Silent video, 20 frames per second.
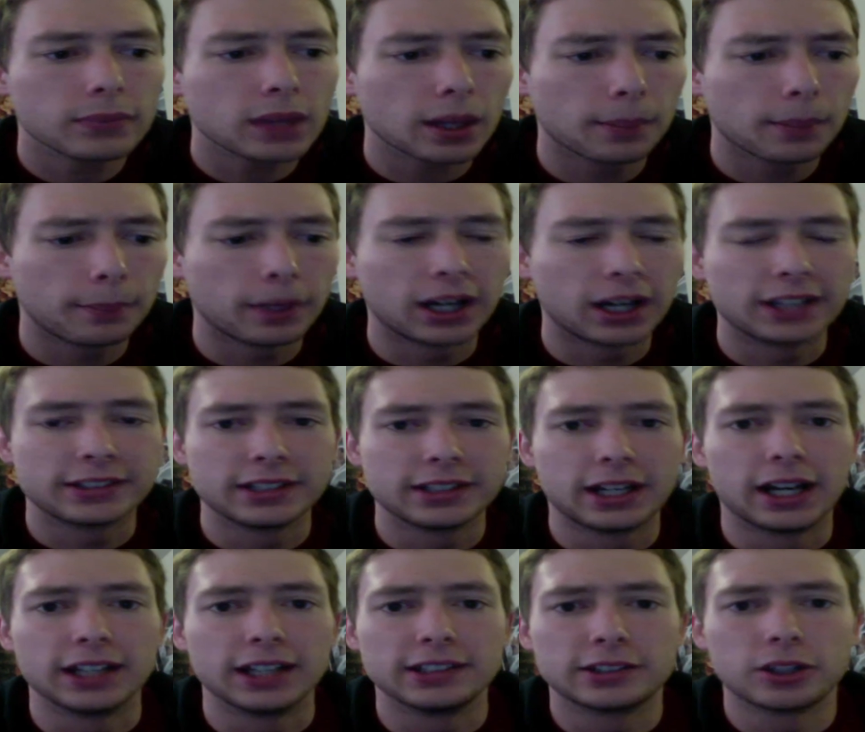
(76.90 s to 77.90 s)
But
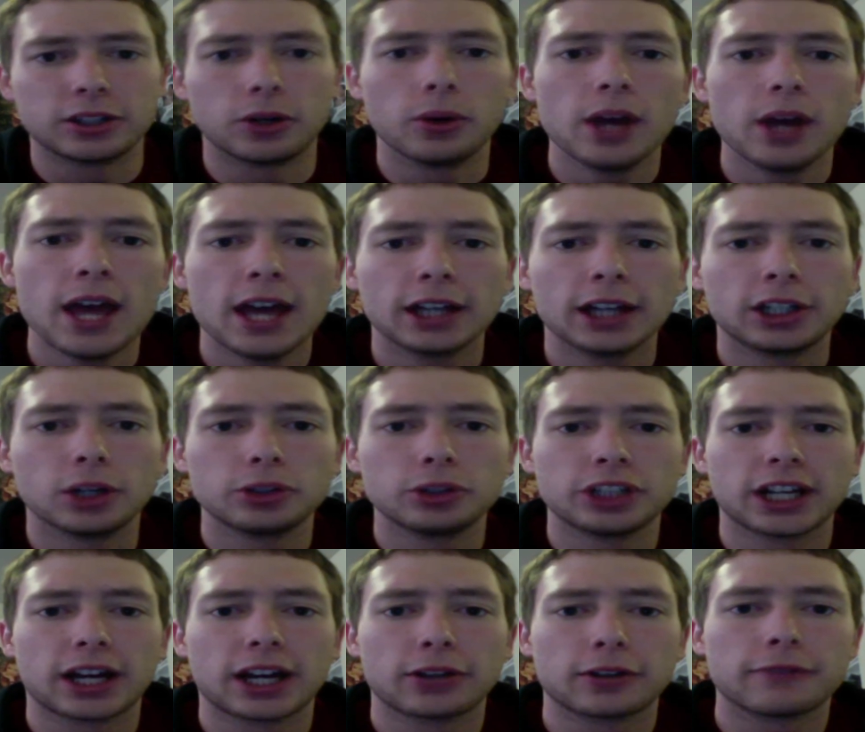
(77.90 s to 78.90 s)
so go
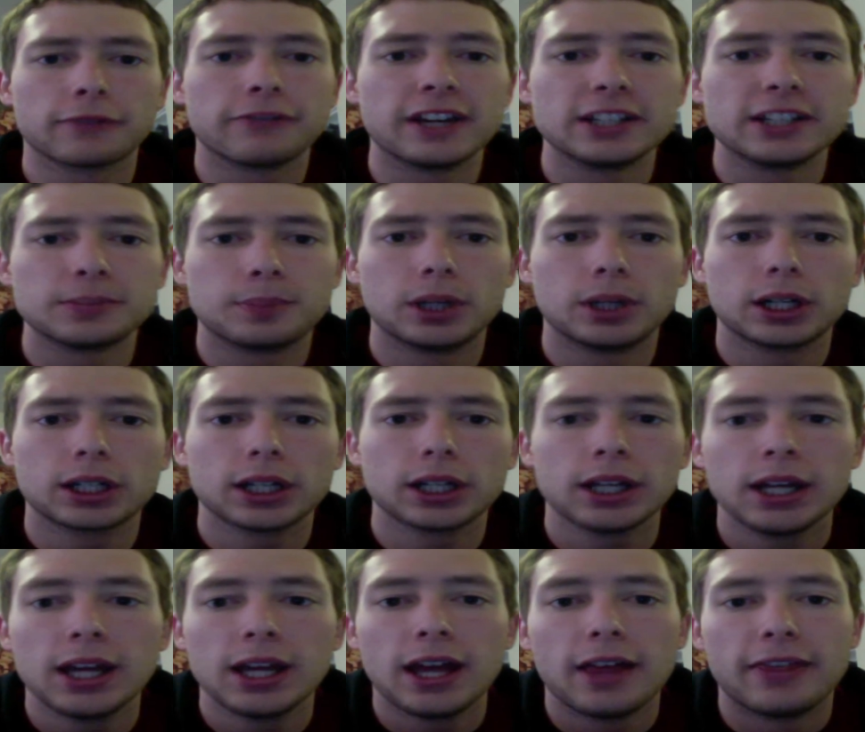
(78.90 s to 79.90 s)
check out the Facebook.
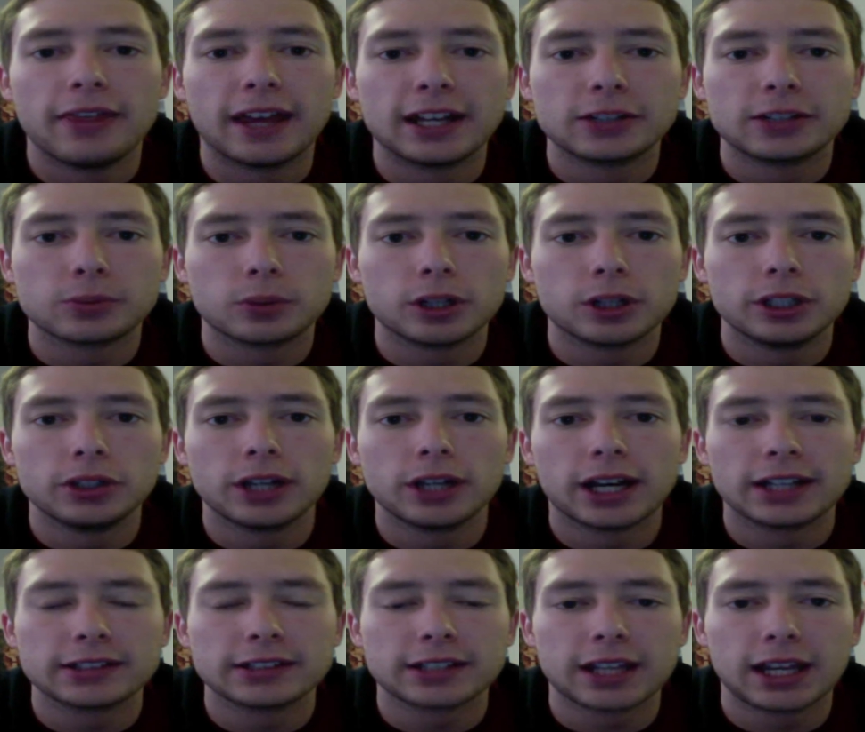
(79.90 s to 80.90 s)
That is where you
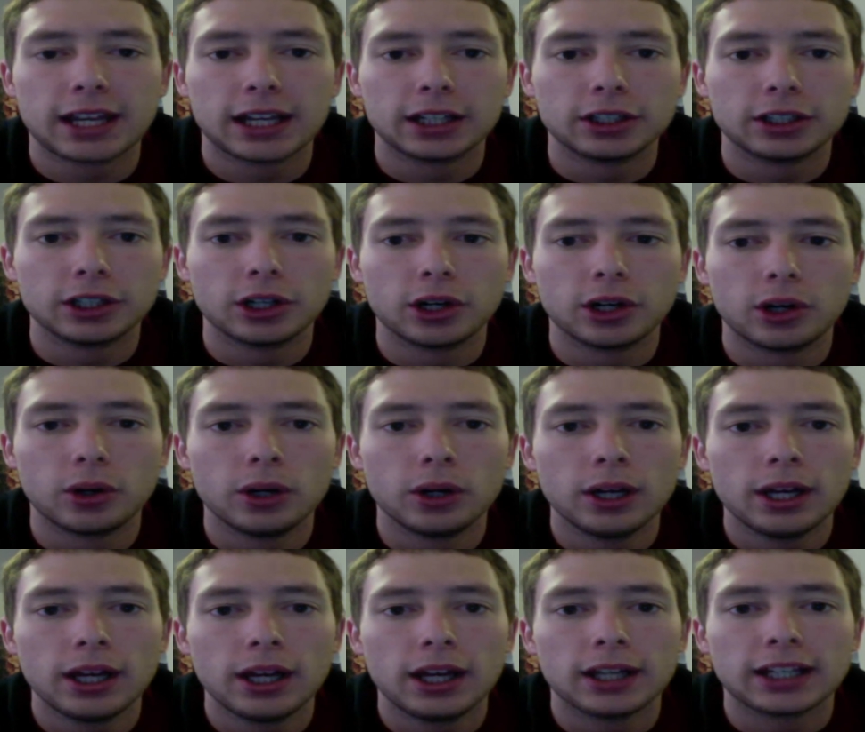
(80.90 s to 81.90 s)
guys can go
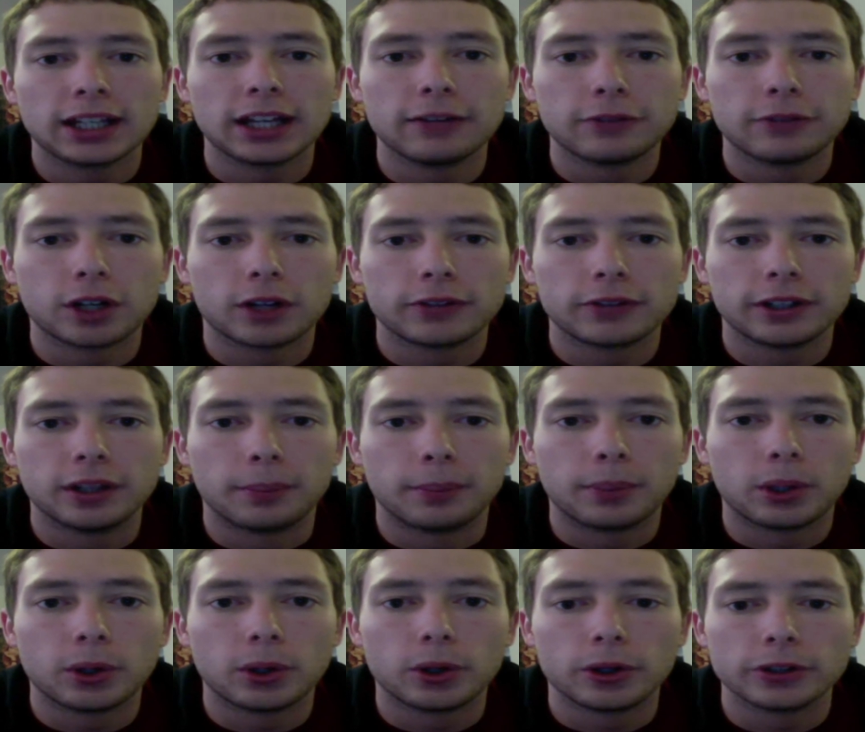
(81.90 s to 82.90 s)
get involved in the
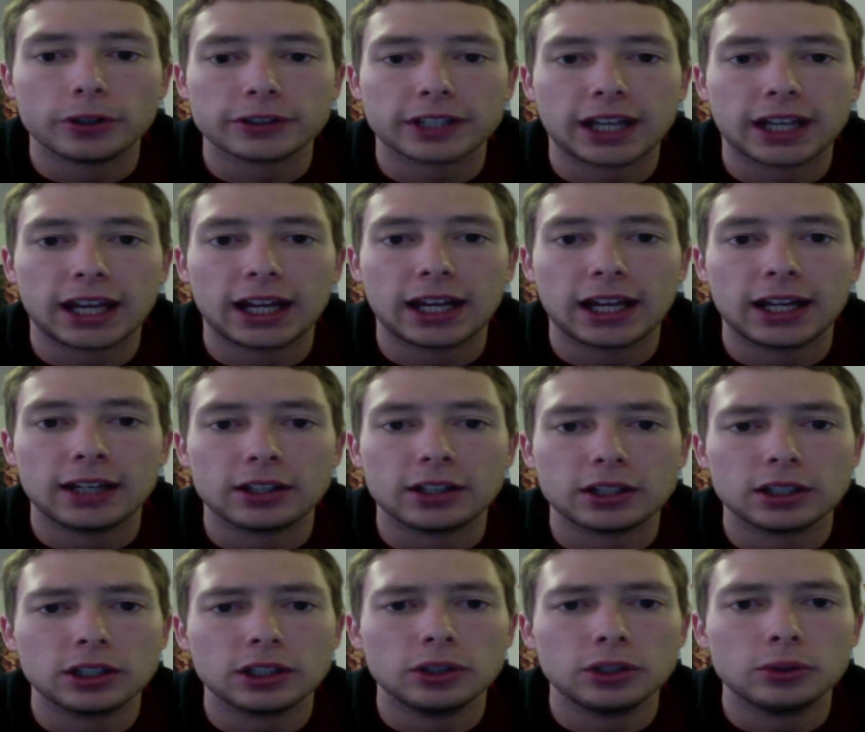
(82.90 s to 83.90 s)
polls, and
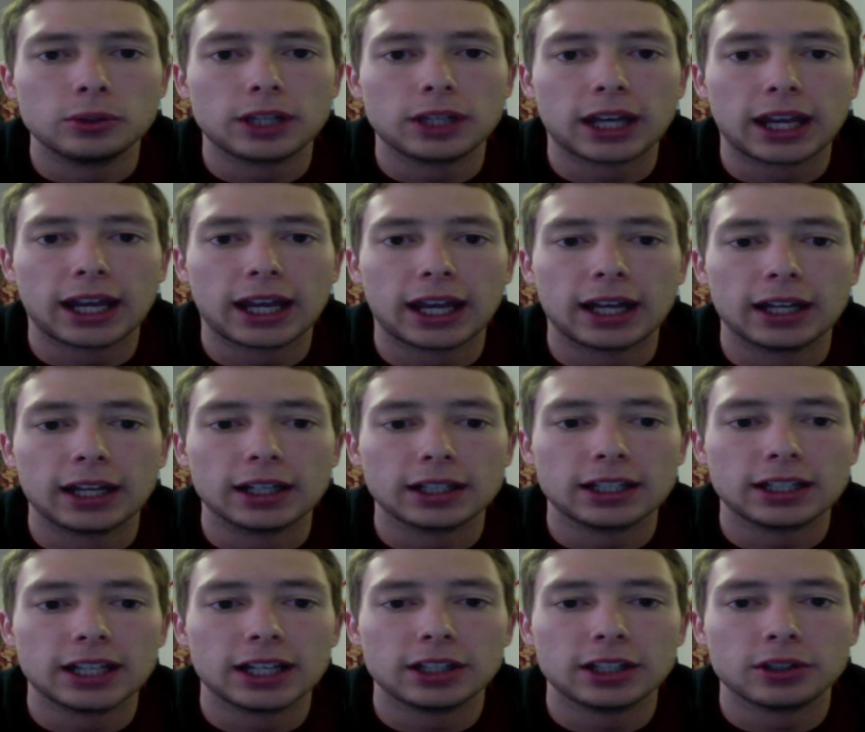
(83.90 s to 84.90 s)
you can
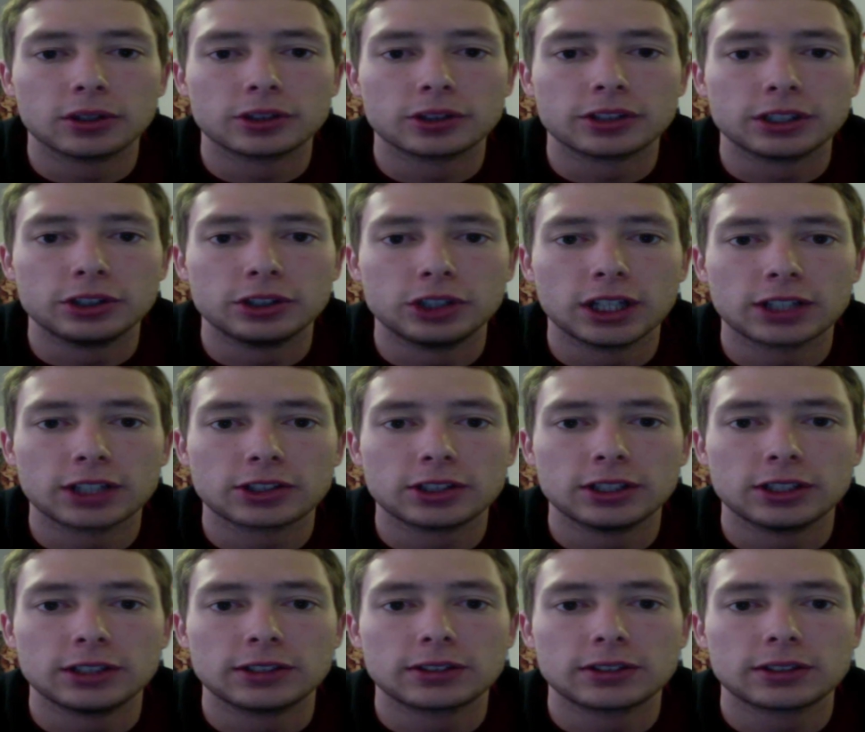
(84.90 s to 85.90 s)
get your
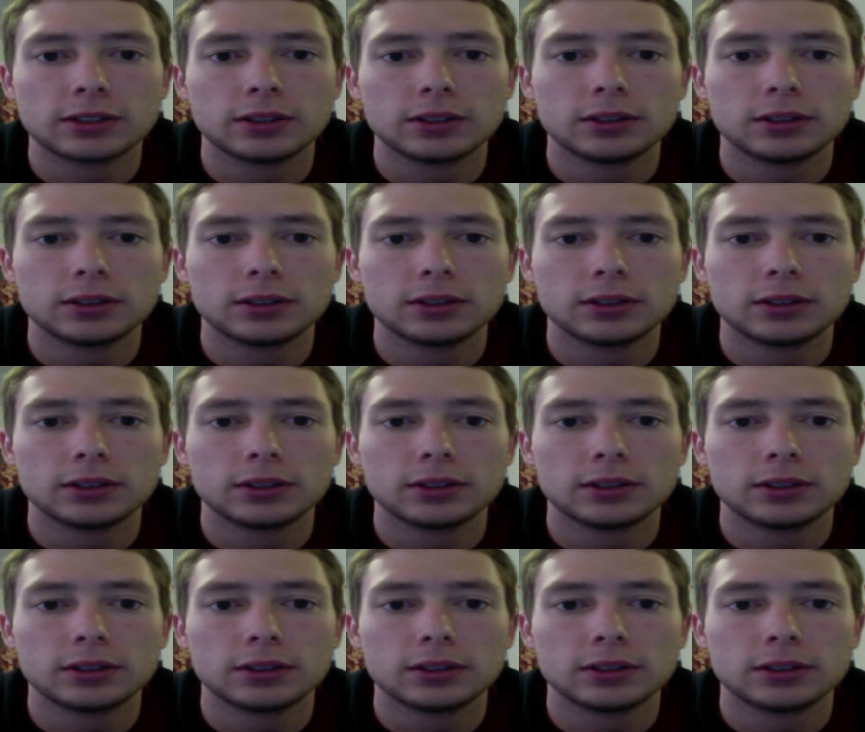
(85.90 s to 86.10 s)
suggestions